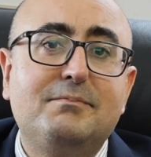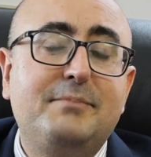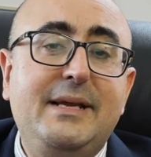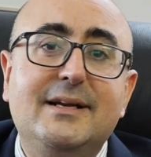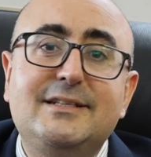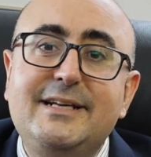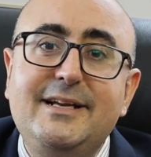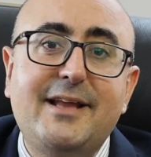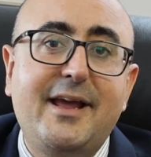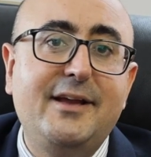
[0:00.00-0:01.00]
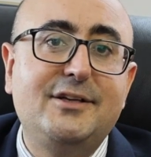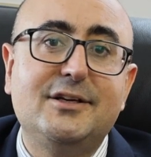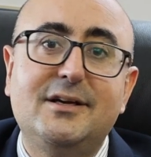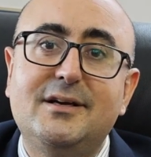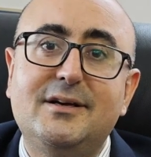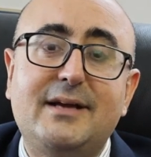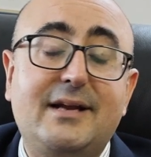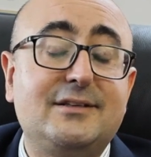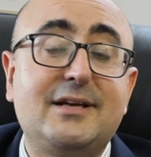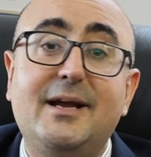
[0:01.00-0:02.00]
being a teenager,
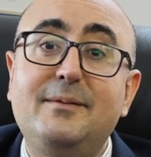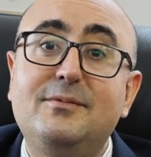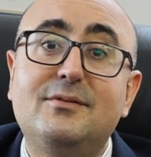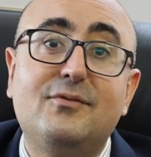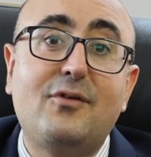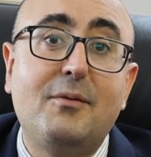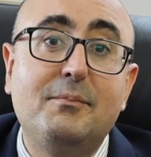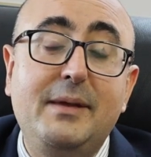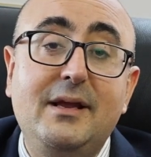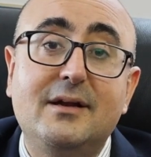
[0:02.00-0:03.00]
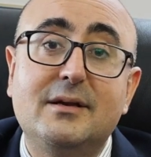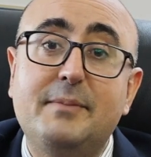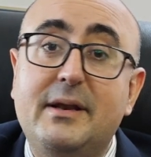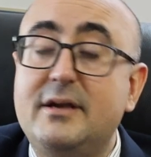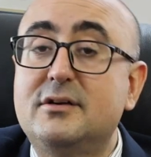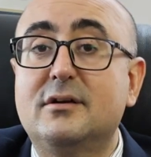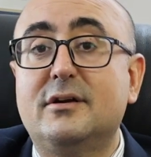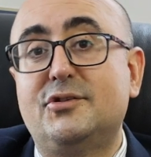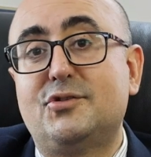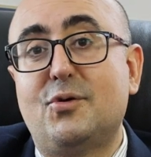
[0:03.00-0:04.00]
at times from being under parental
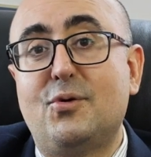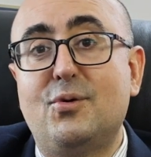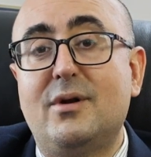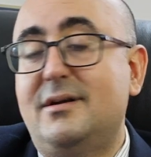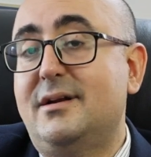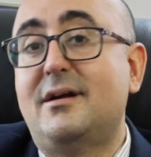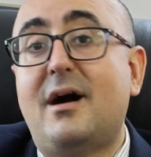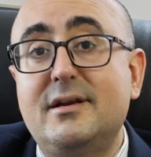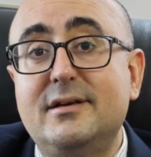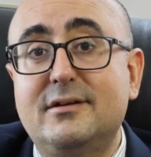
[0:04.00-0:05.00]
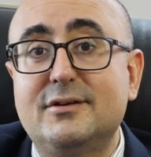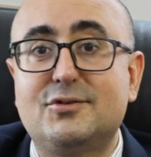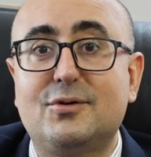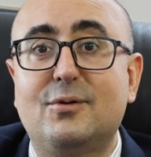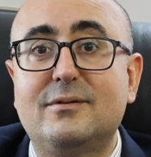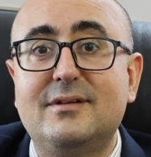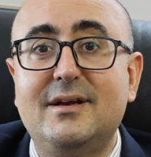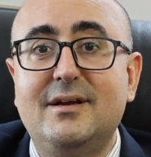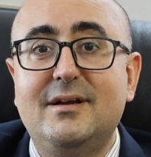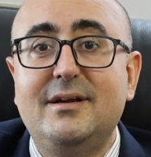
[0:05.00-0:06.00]
control, under guardian controls,
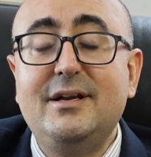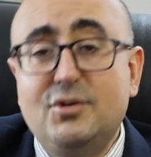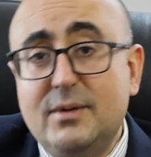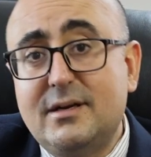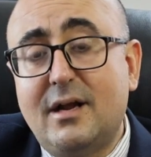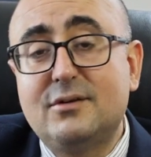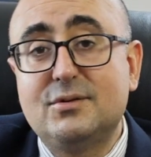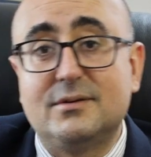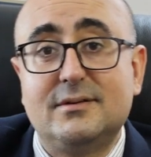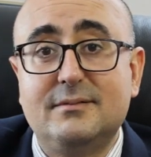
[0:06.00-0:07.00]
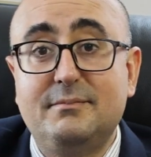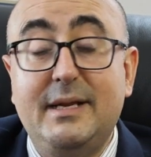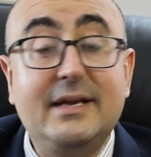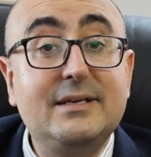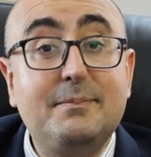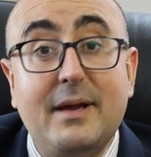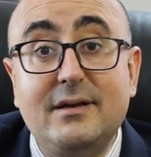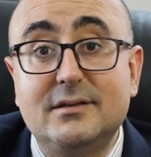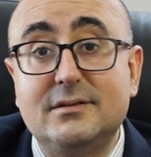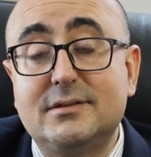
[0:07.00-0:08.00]
into adulthood, being
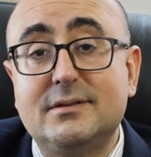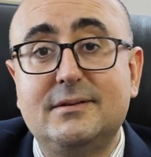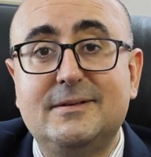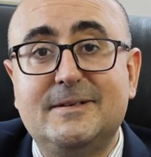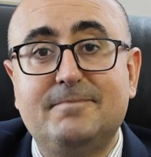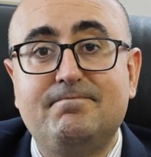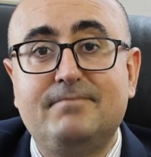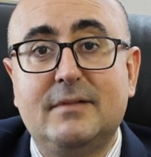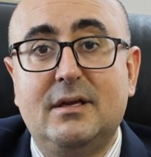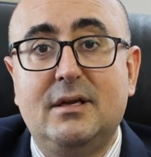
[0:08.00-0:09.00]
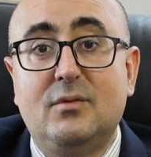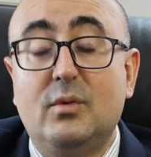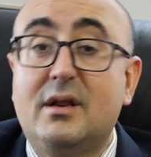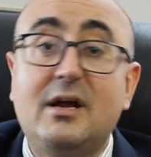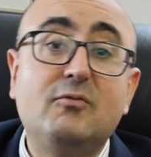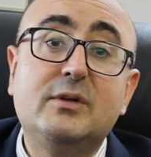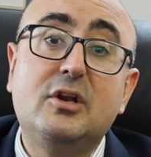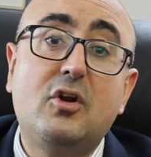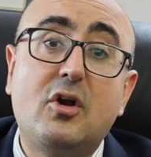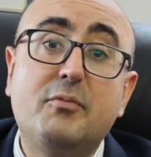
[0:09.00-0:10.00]
independent. Will come with
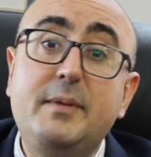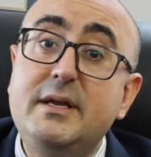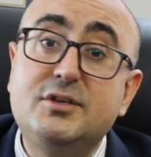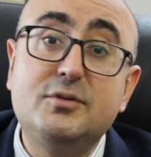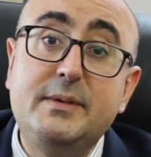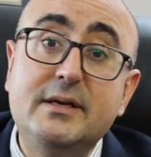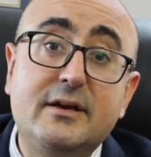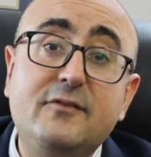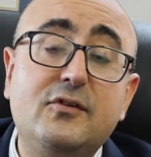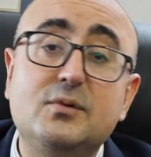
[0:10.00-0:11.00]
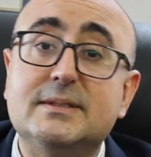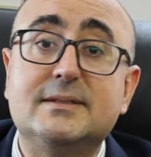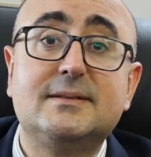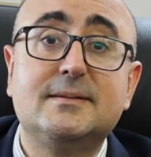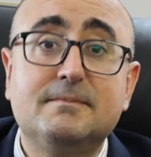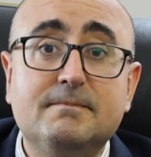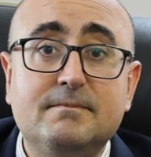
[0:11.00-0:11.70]
a lot of peer-to-peer influence.